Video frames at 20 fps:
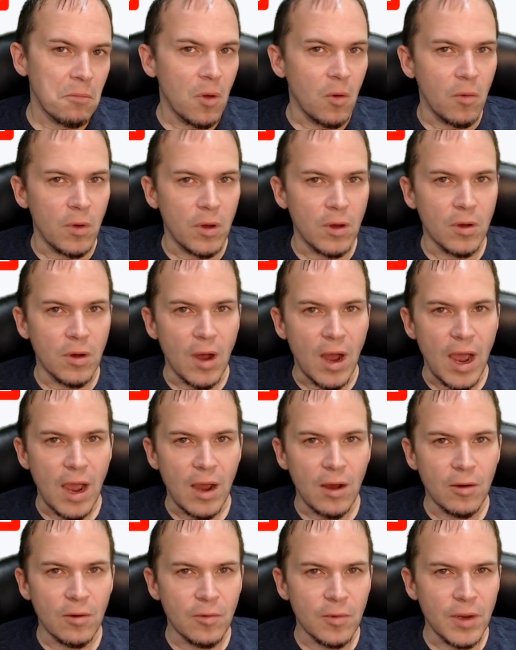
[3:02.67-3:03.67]
well,
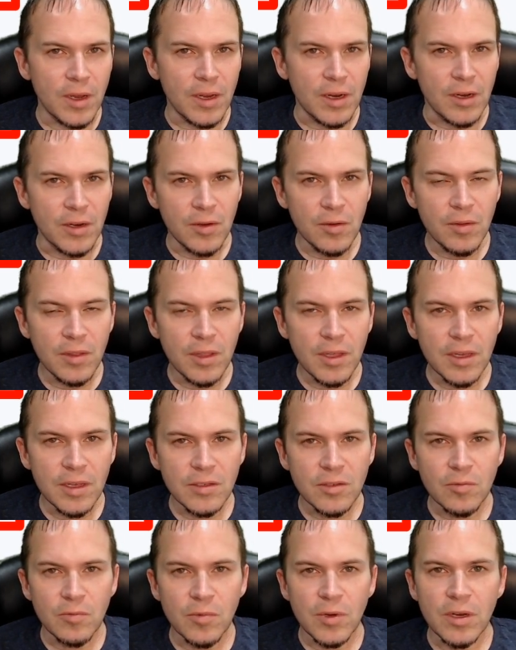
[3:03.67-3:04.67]
how are we going to do
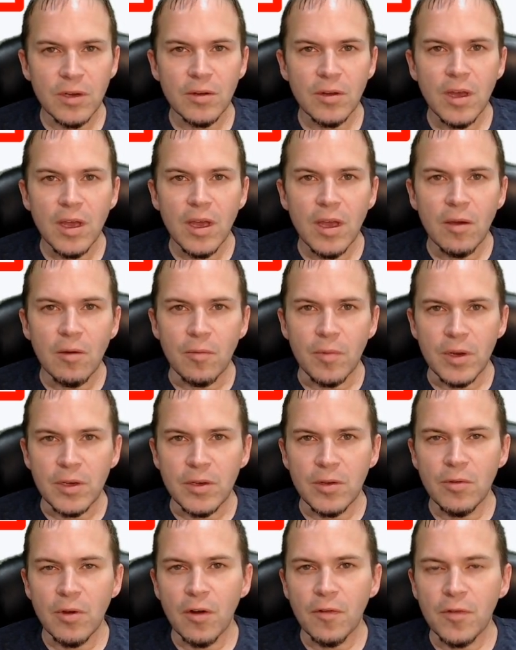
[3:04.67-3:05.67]
this? Well, when we
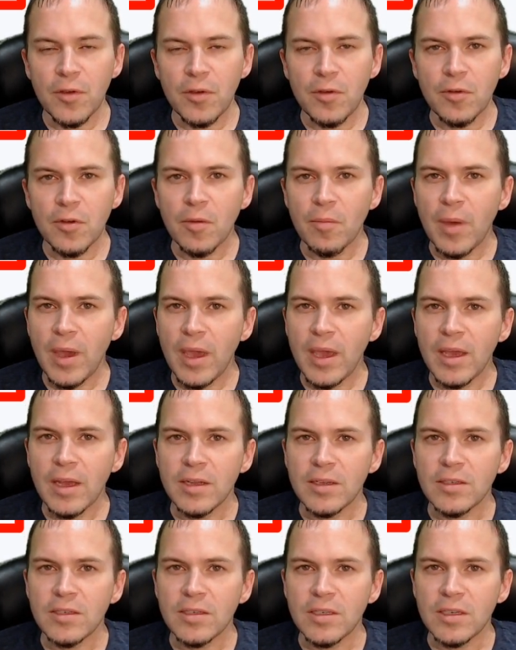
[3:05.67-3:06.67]
do our few
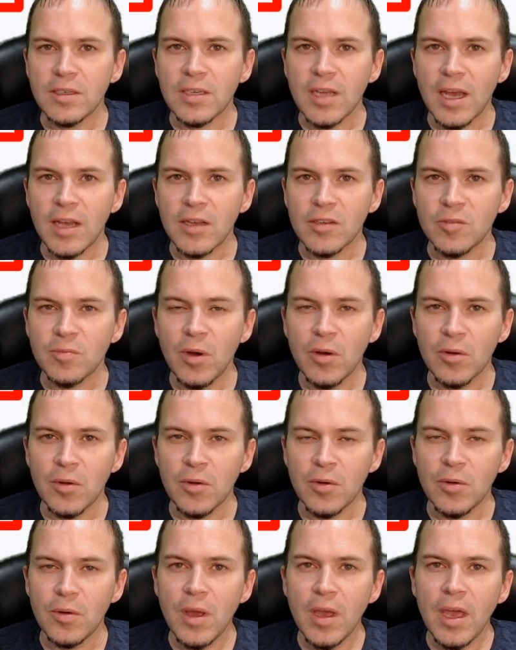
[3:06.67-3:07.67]
commands in
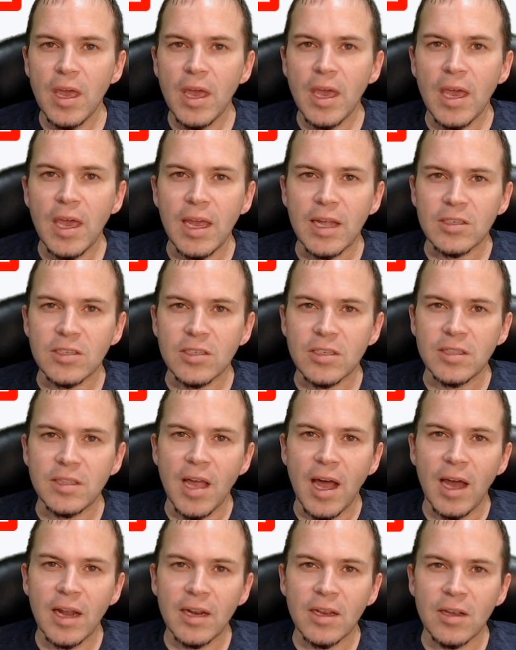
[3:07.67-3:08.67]
Tasmota it's
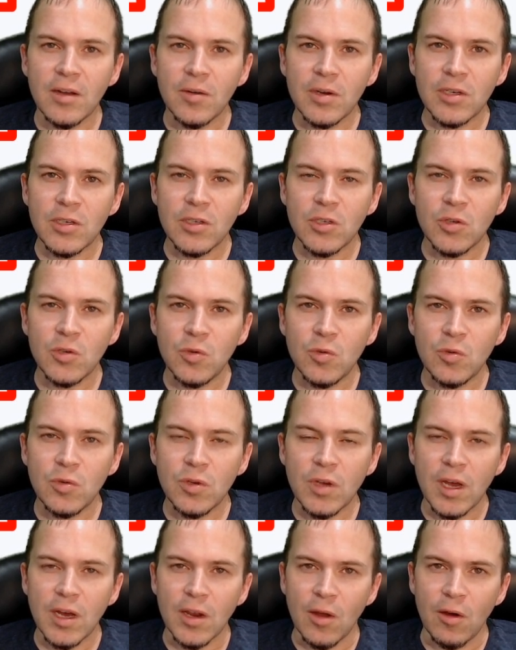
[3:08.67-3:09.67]
not going to
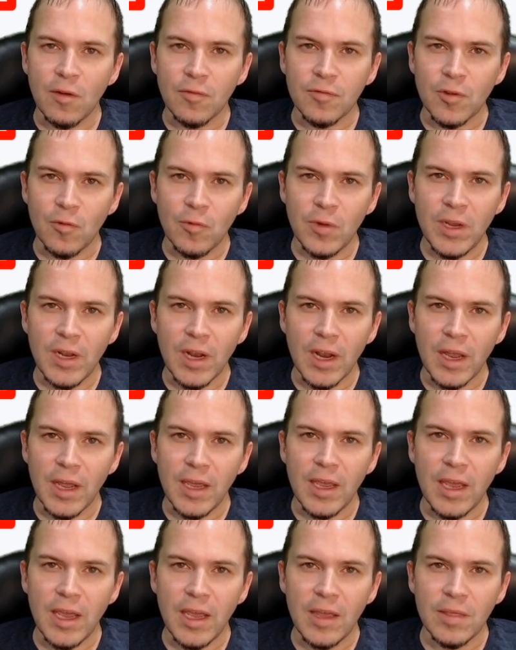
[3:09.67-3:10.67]
cut off the relay
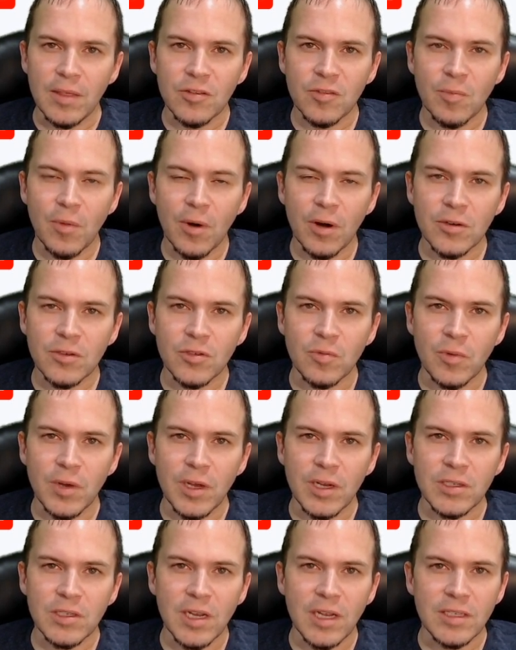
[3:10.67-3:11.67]
in the smart
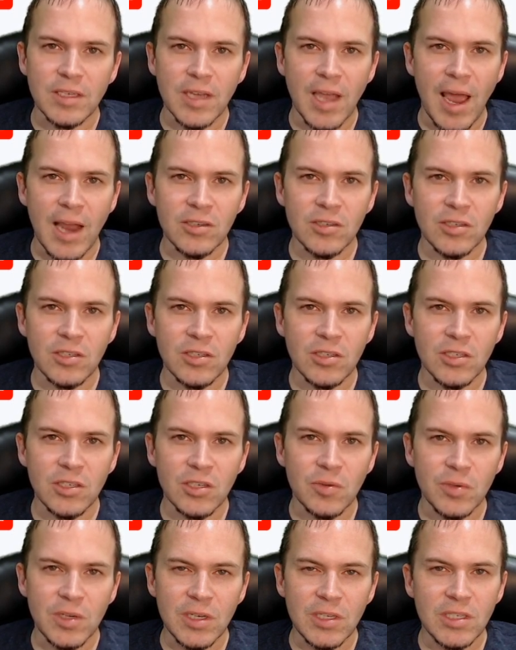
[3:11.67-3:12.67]
switch. It's actually just
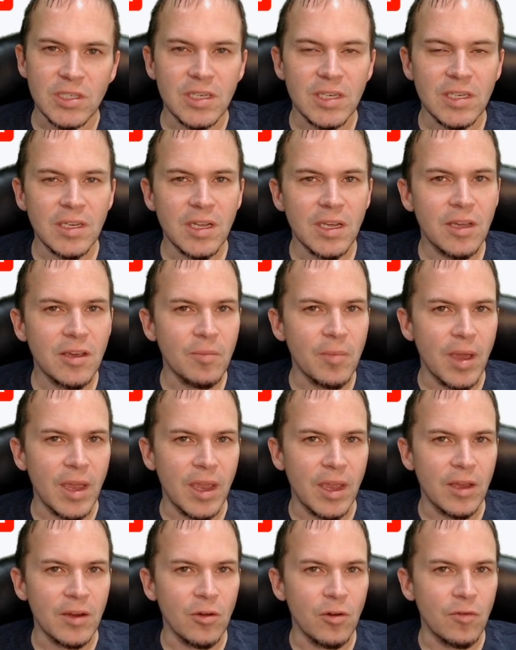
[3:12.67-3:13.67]
going to send a
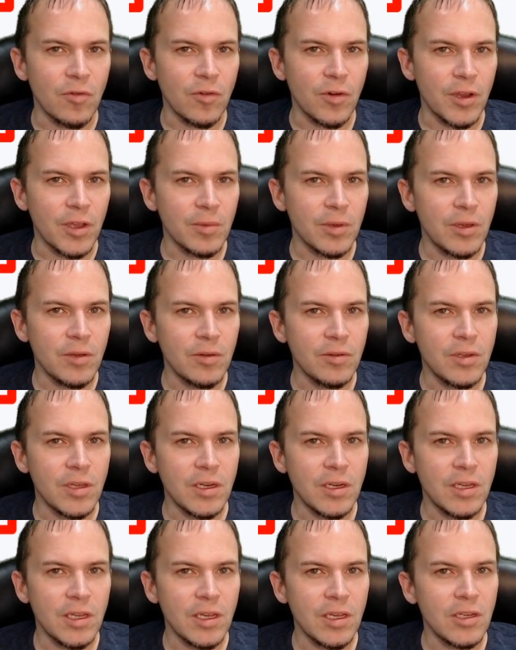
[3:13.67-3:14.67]
command over
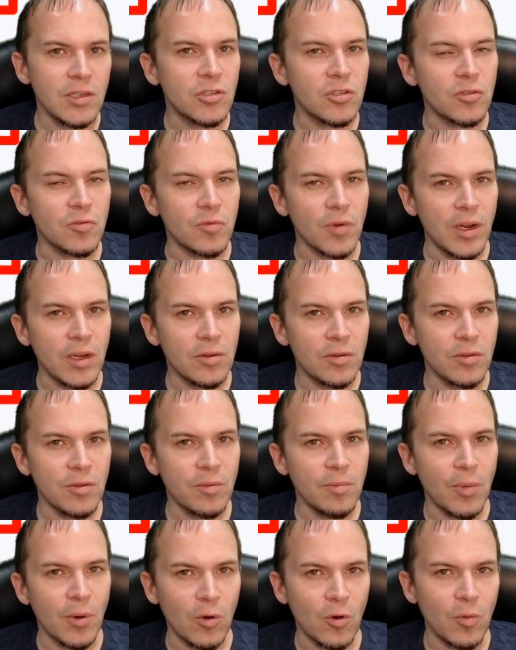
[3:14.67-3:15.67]
MQTT straight to the
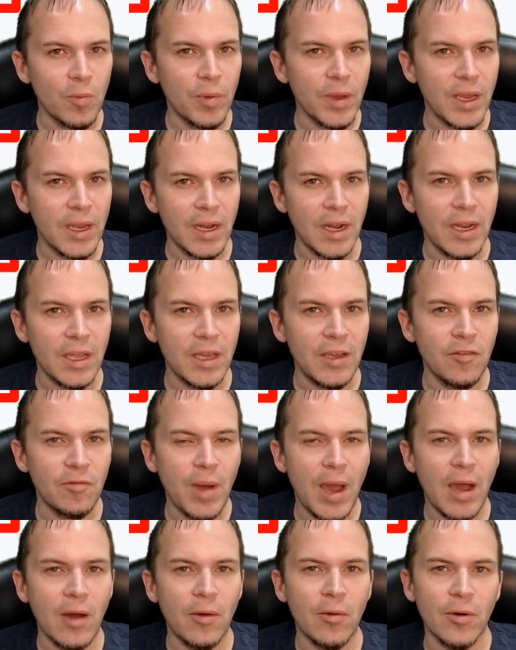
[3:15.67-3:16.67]
bulb and leave
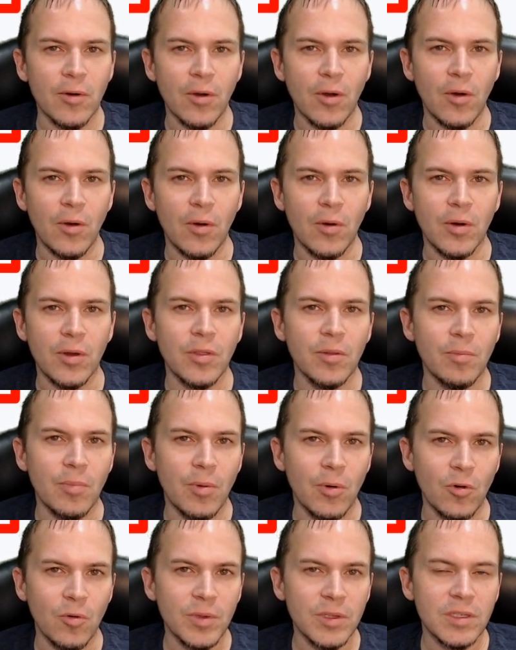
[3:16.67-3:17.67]
power on the
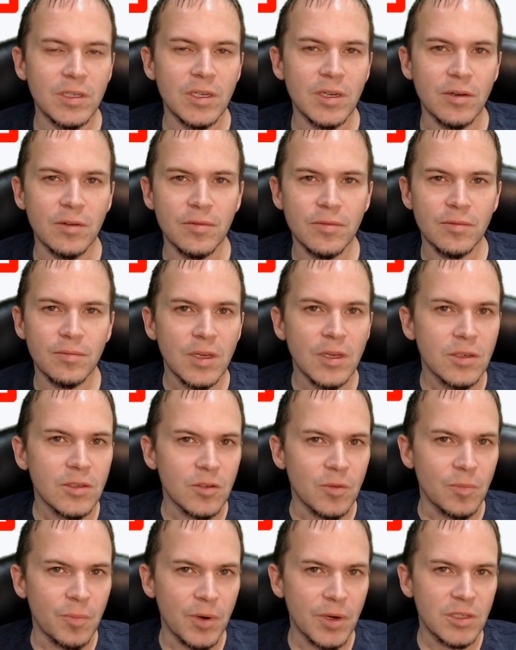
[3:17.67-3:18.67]
bulb itself.
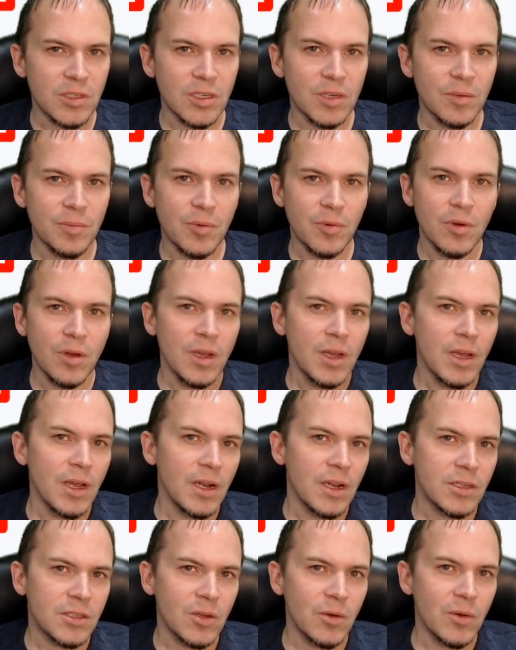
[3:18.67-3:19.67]
So pretty simple.
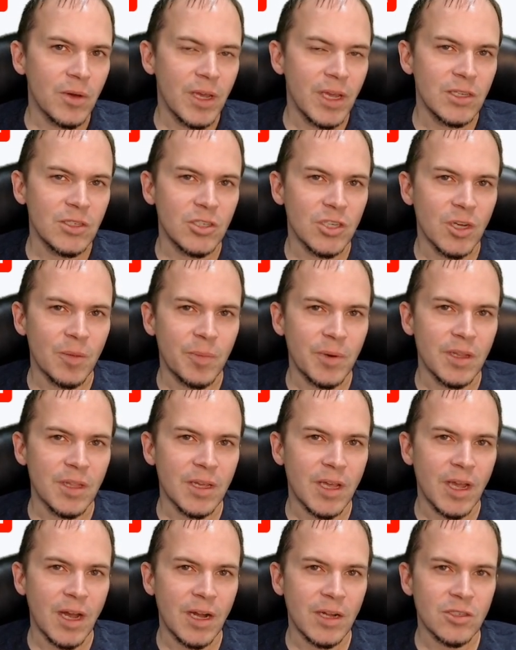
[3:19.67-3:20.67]
Let's go ahead and jump into the
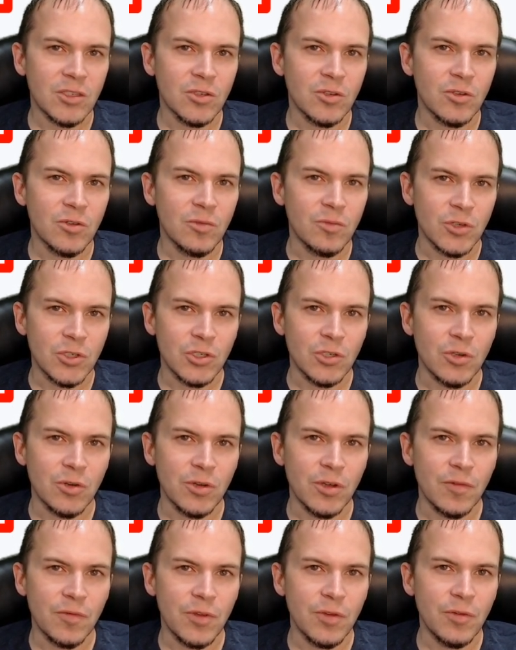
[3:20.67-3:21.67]
console and we'll show
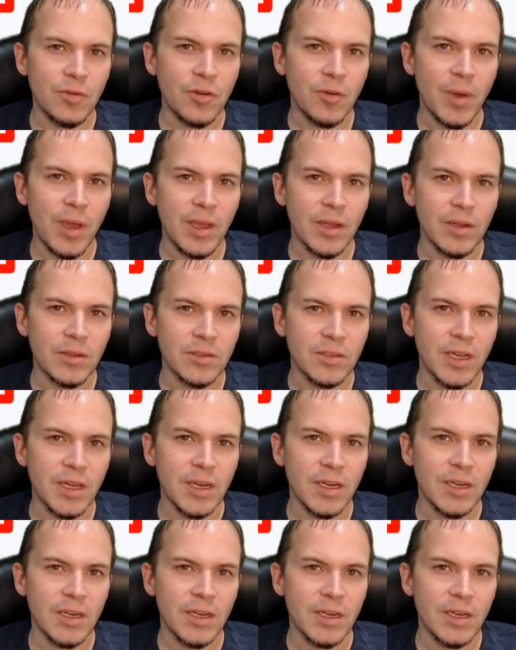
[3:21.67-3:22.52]
you a few commands to get it